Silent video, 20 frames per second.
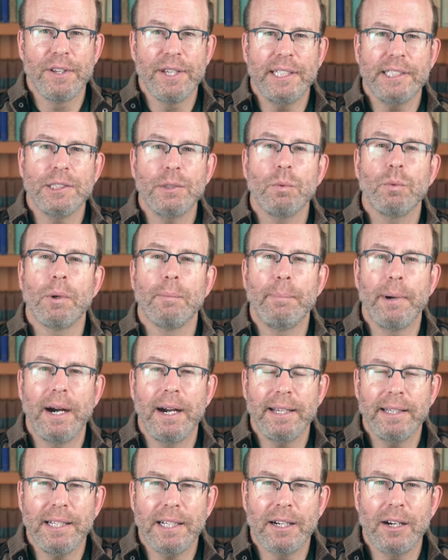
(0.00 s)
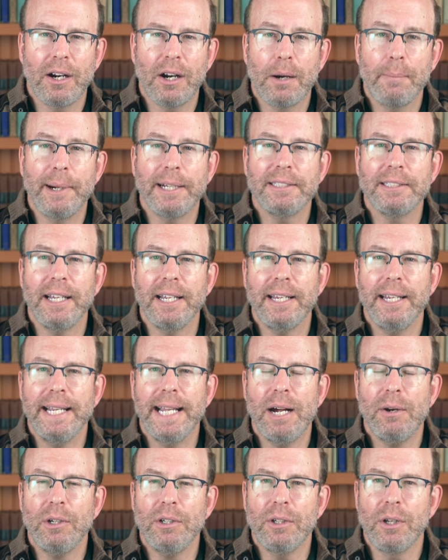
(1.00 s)
this, we're buying the car by
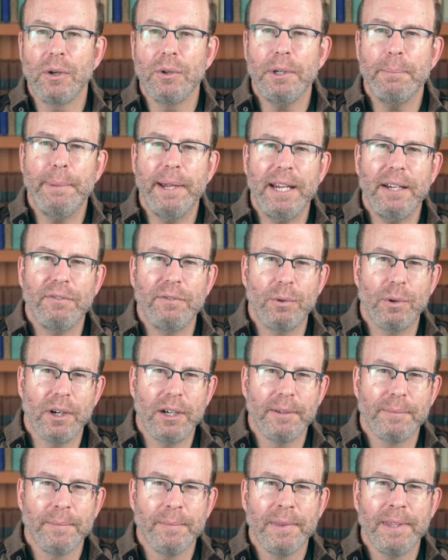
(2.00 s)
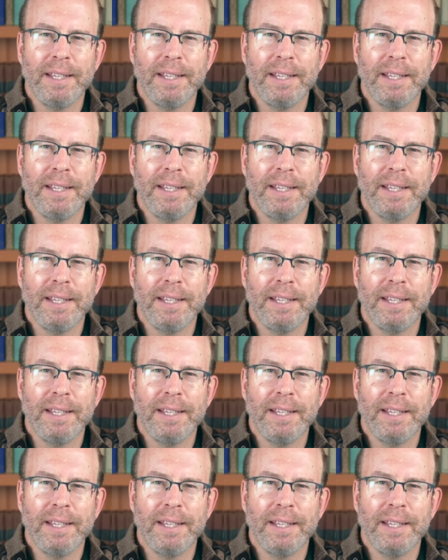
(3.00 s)
taking out a loan to pay for it.